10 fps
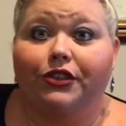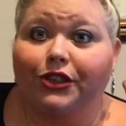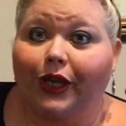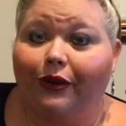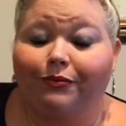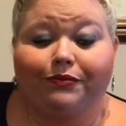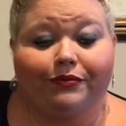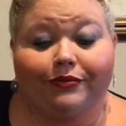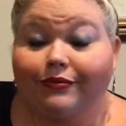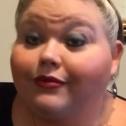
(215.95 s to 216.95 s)
So
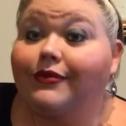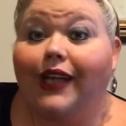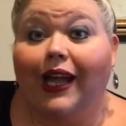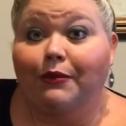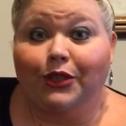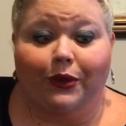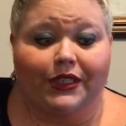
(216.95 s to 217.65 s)
I'm so